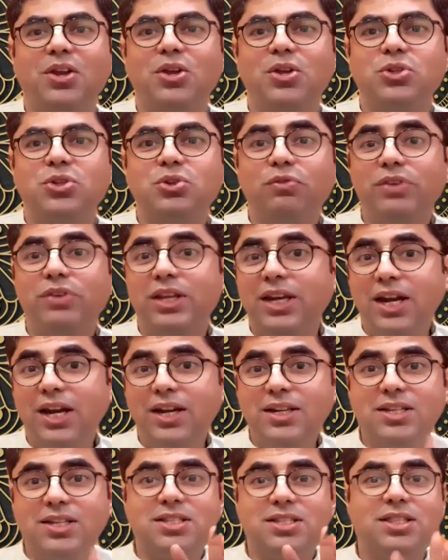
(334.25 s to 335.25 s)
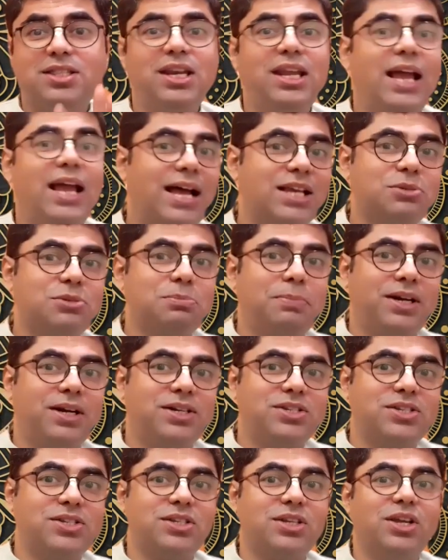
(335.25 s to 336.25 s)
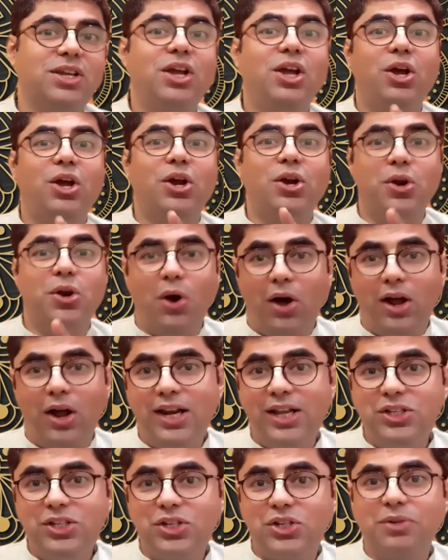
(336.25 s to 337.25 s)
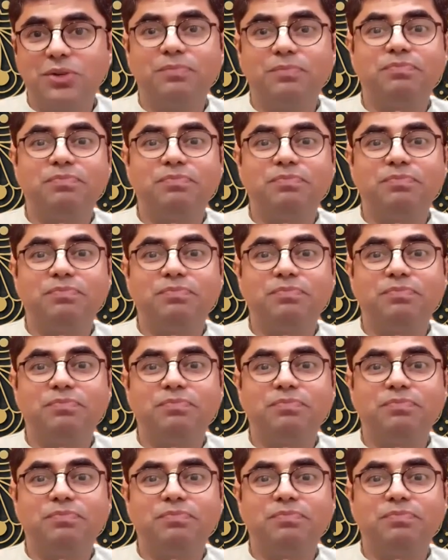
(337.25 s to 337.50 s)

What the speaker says: So we need these three aspects: knowledge,